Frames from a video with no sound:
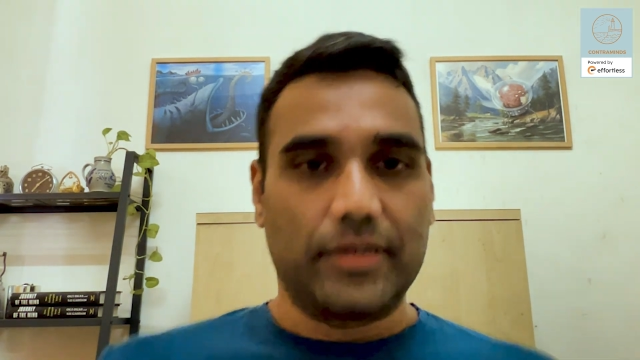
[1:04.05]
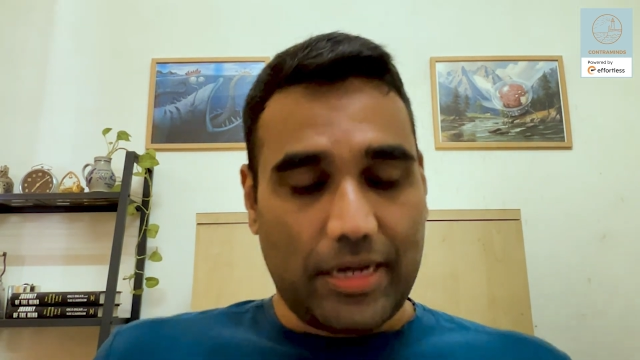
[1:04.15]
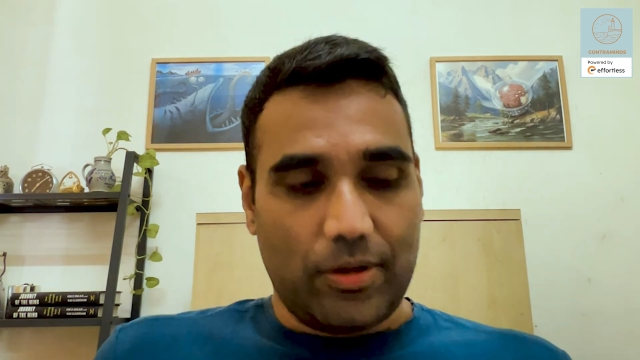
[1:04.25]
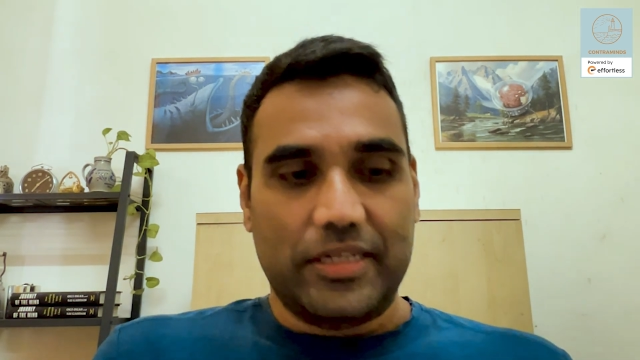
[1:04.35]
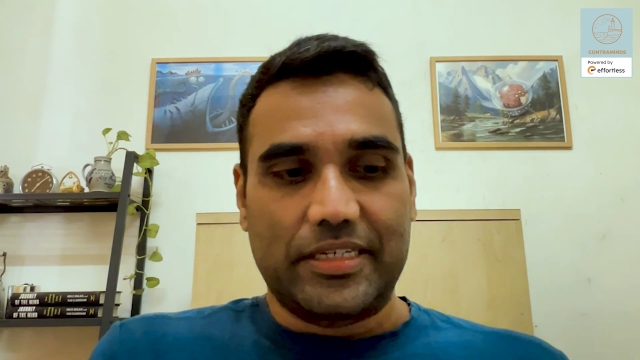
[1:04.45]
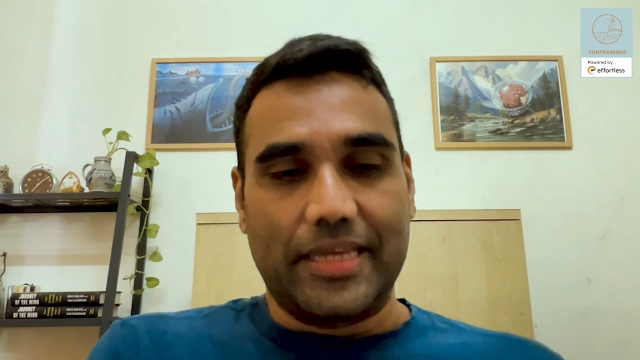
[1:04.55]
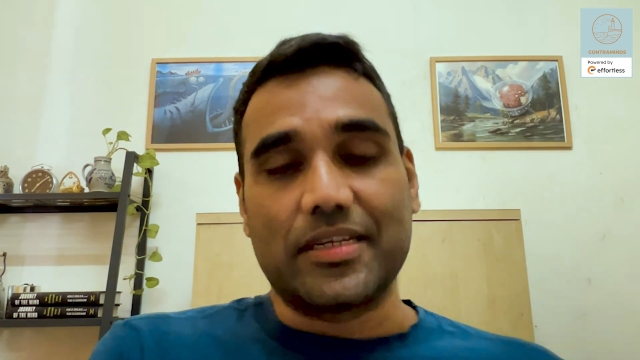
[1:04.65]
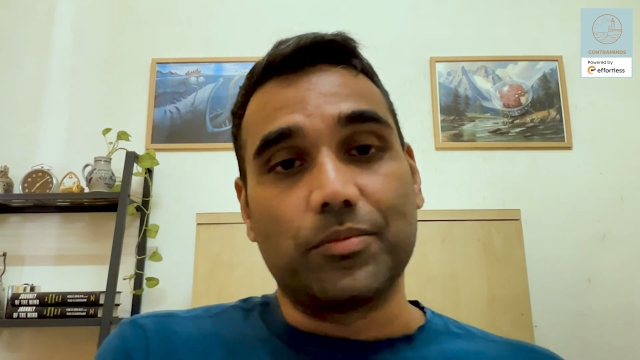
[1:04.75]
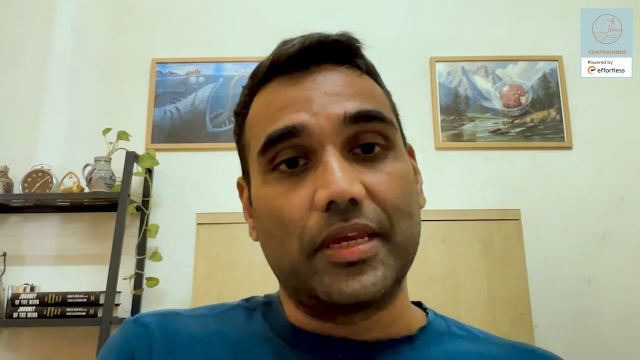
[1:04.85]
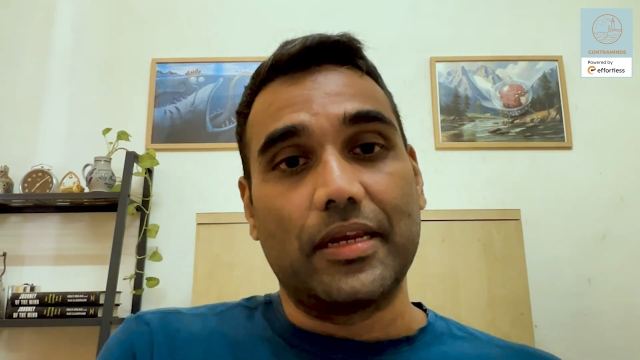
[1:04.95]
now let's take
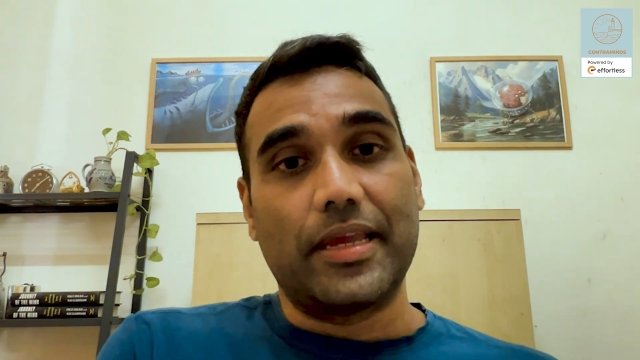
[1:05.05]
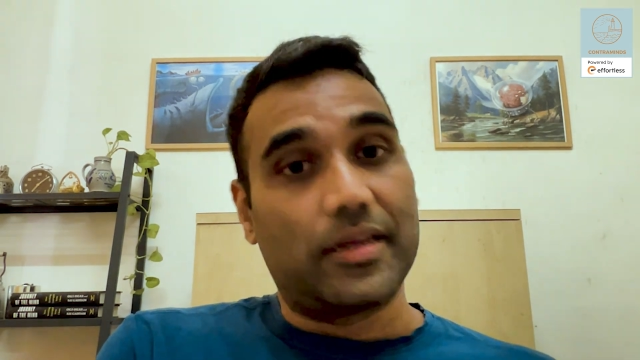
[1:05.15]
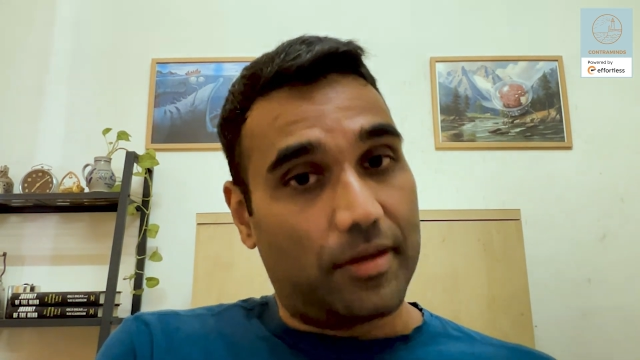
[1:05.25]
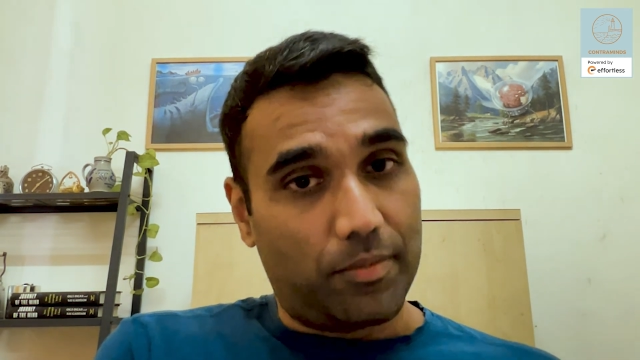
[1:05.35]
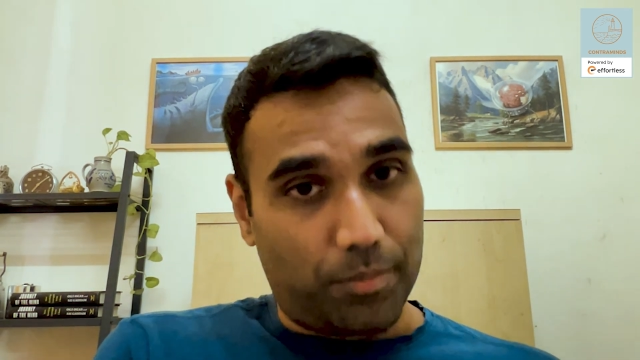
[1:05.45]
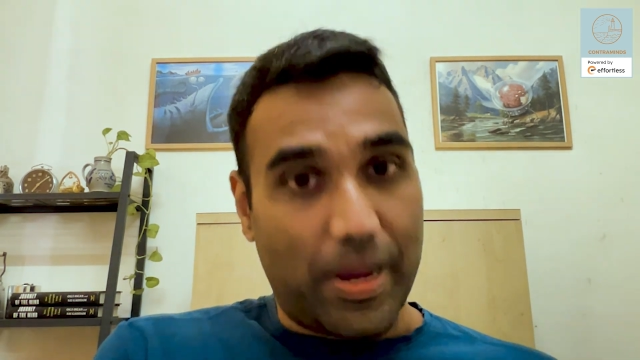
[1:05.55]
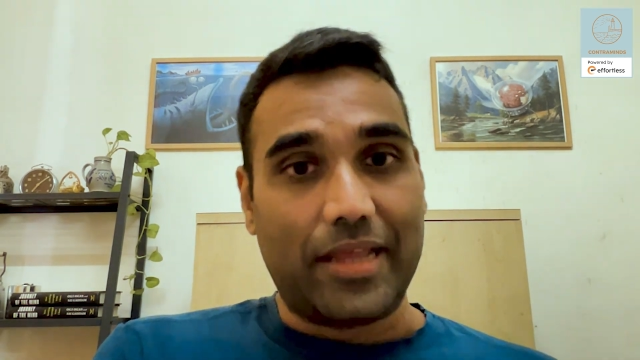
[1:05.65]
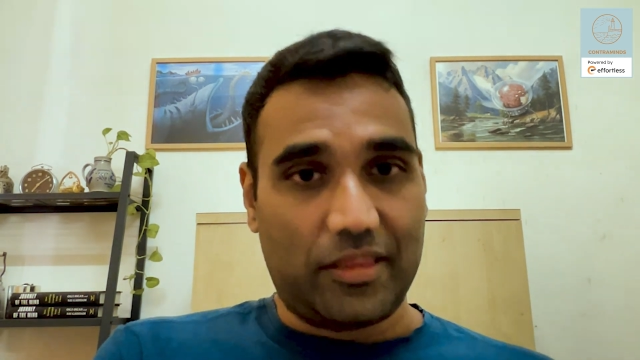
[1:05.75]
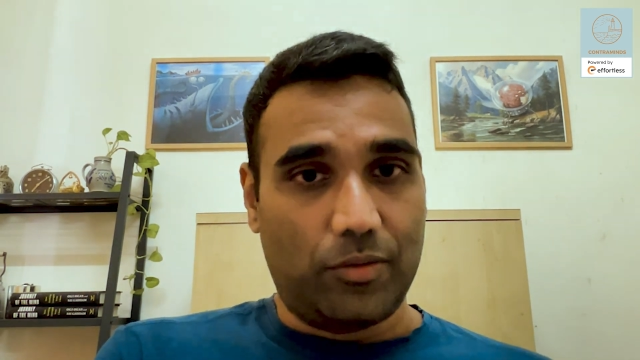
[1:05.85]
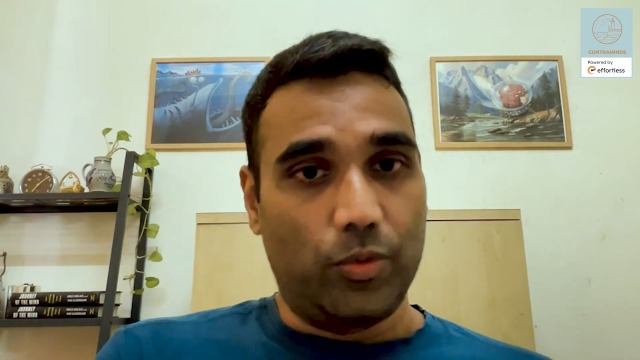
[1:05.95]
something like
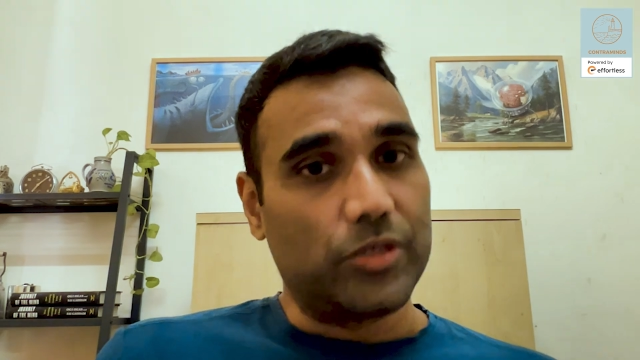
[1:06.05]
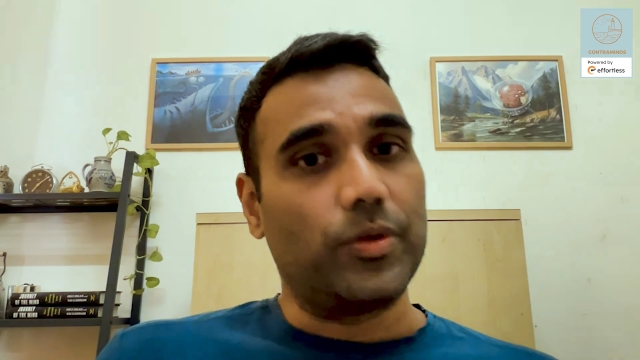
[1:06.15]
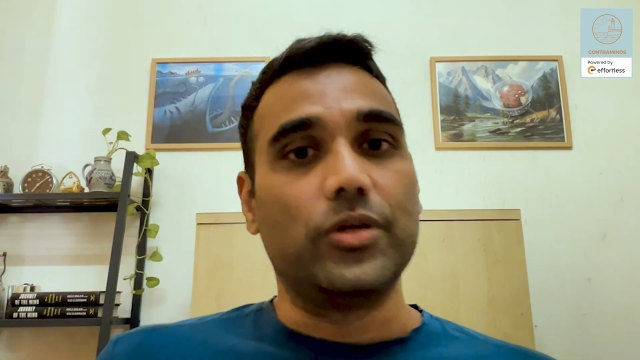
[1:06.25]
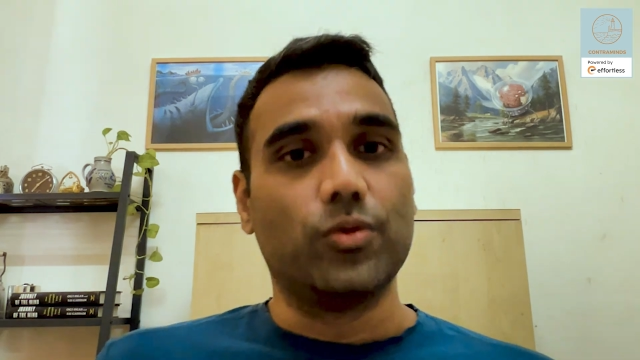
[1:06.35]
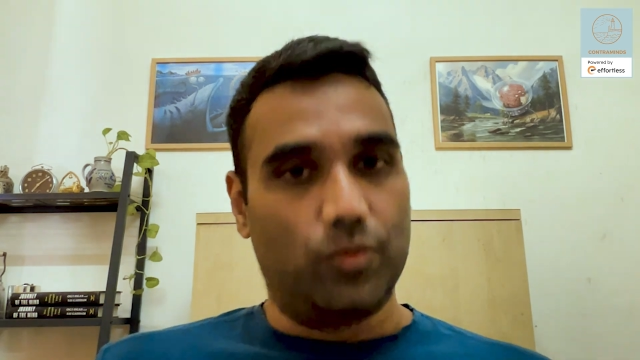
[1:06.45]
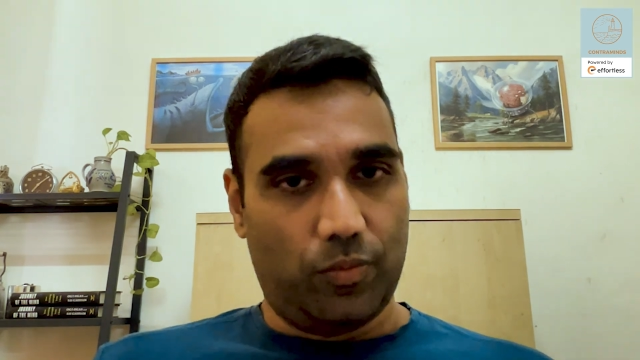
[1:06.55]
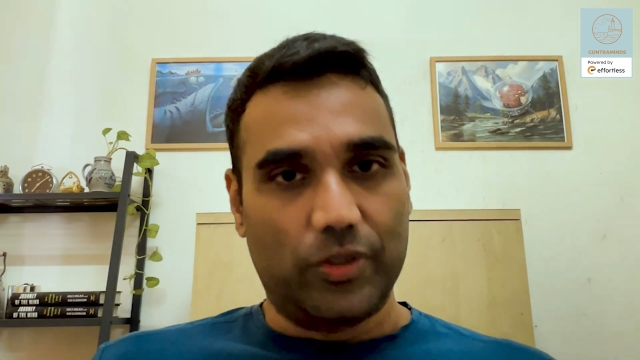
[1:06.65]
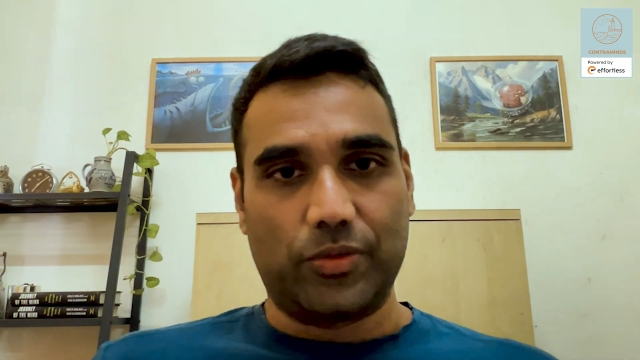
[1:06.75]
math, which we do